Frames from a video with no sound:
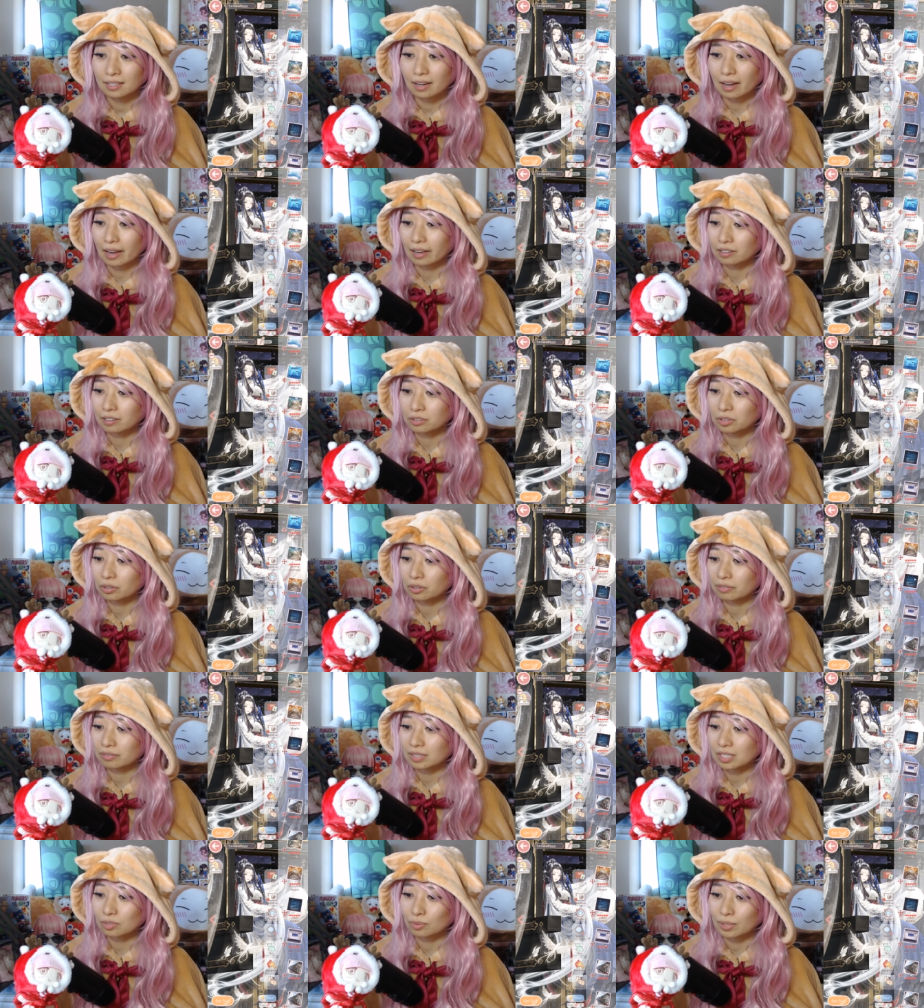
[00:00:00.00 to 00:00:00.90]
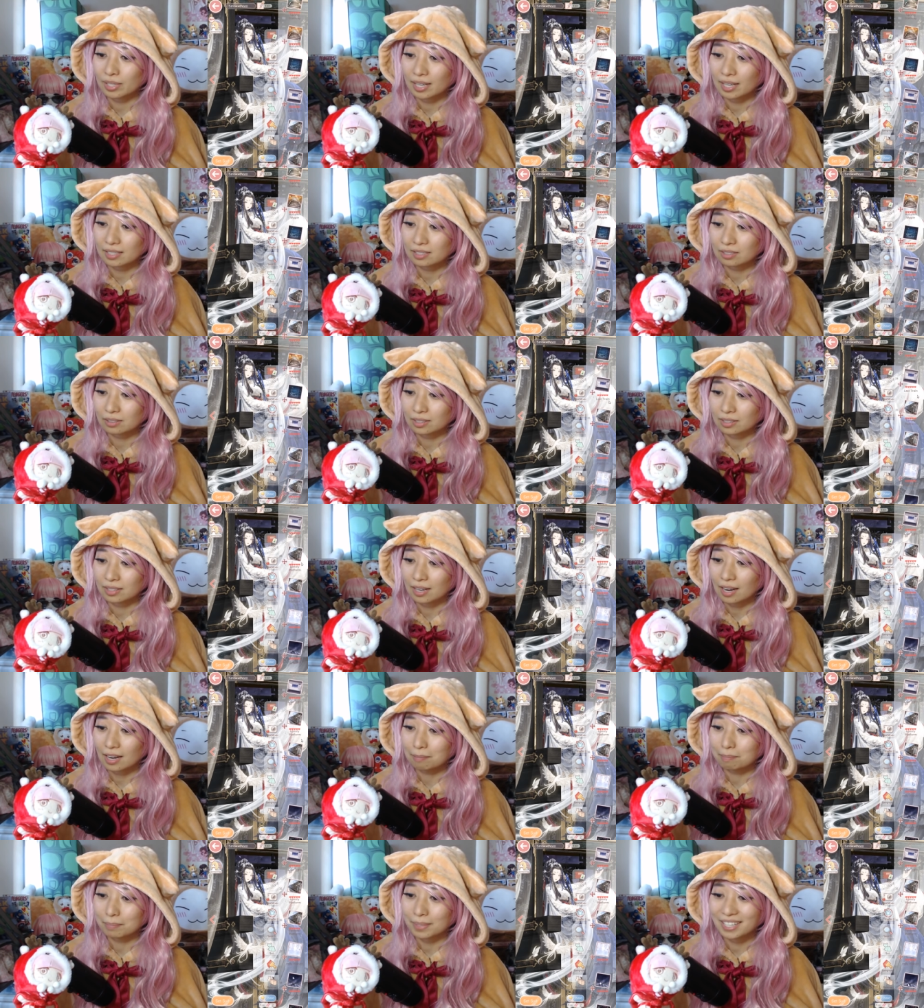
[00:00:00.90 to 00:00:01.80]
I don't know if this one has it or
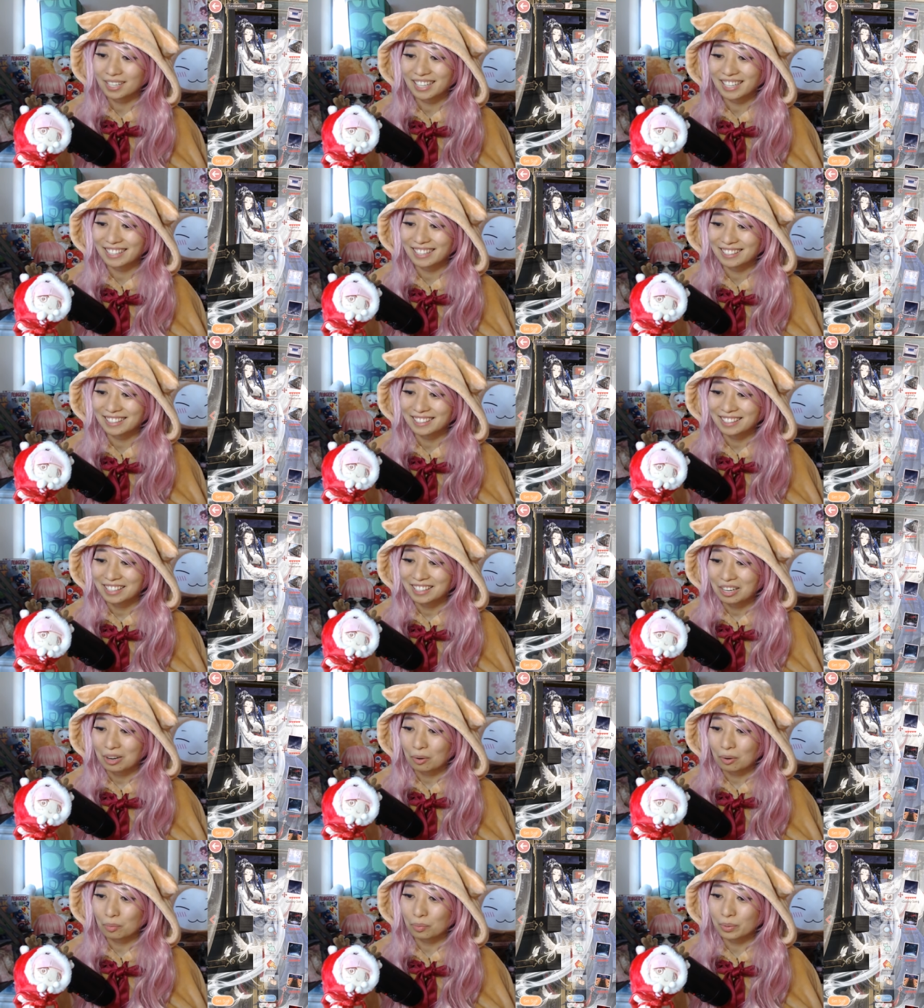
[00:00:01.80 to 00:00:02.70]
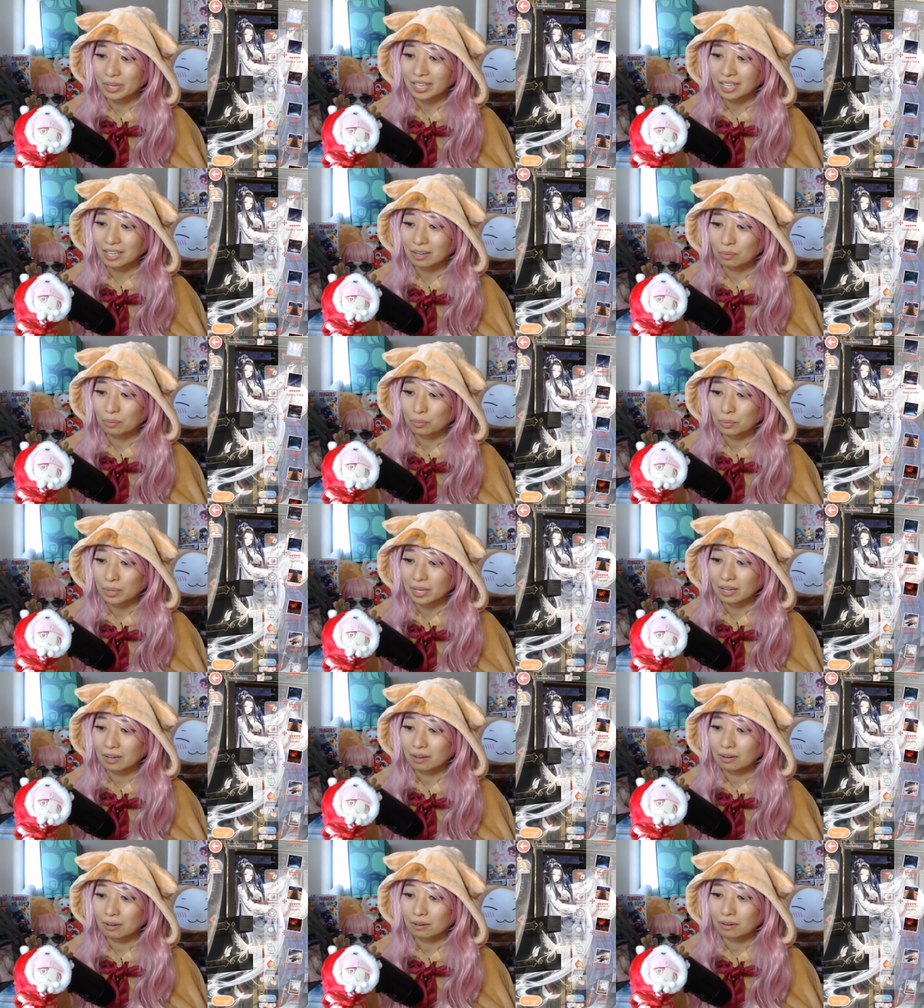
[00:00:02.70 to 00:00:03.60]
not, but we
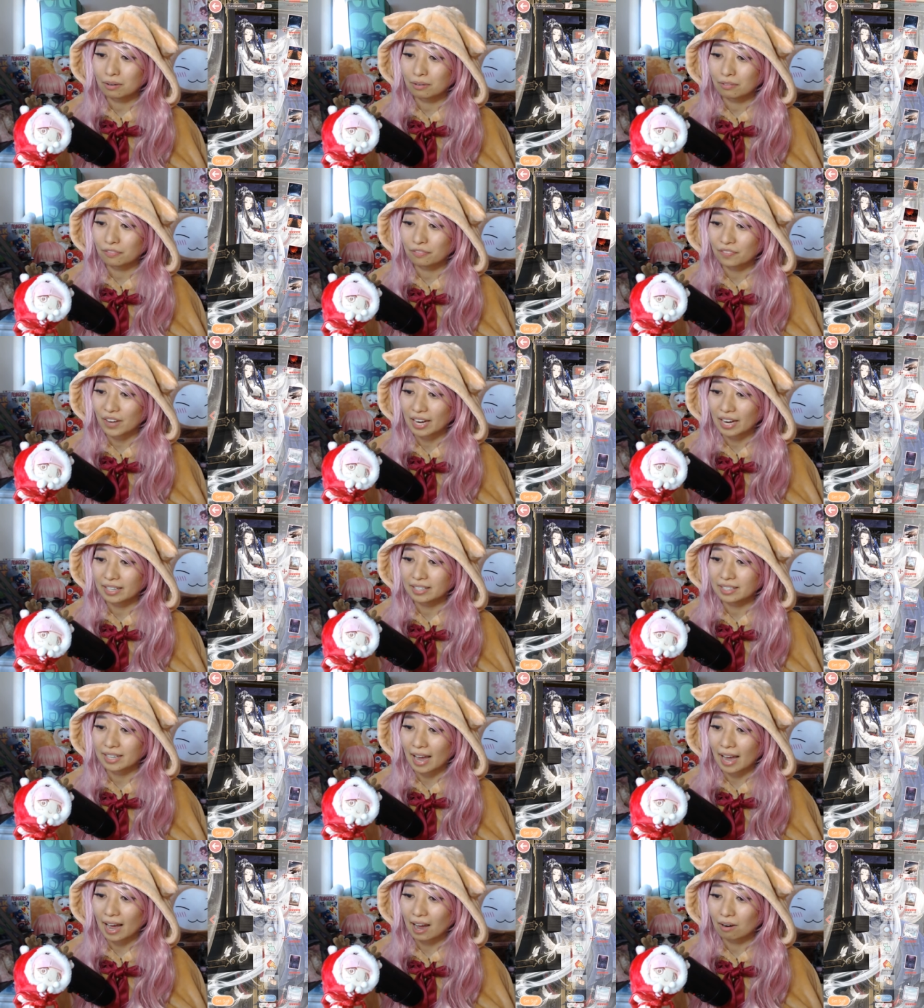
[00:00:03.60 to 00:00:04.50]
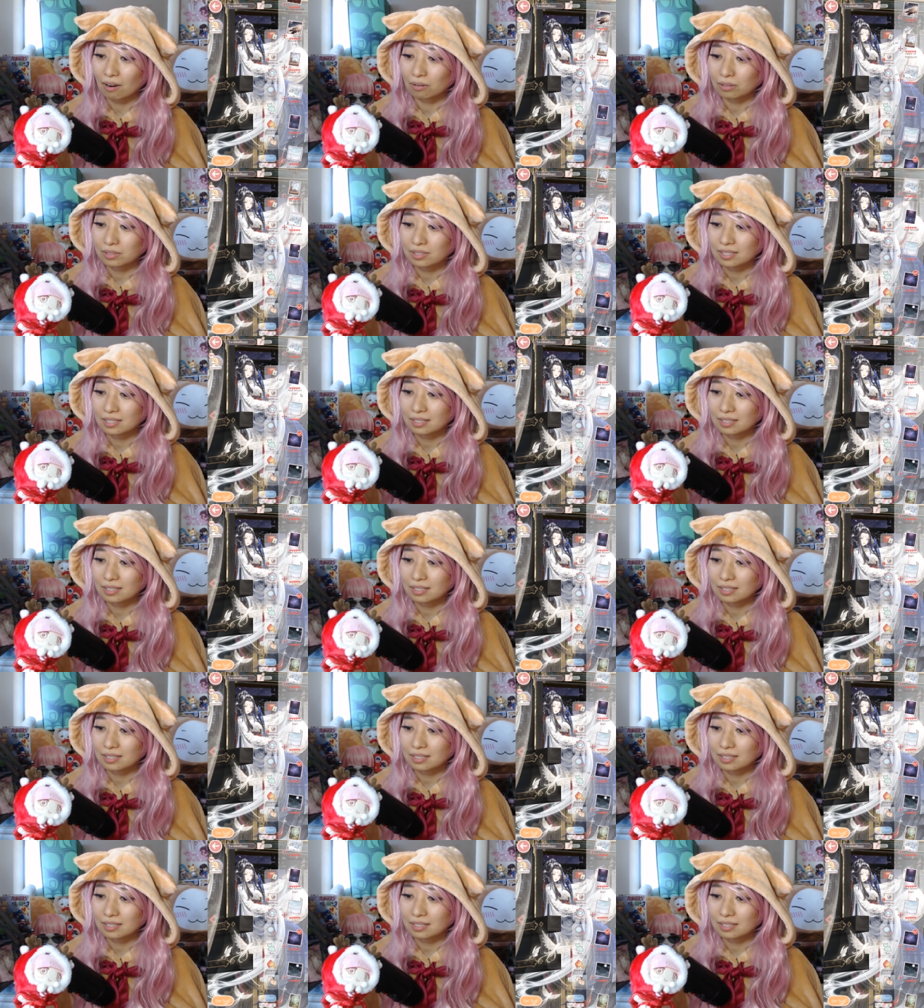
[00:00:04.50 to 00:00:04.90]
will find out.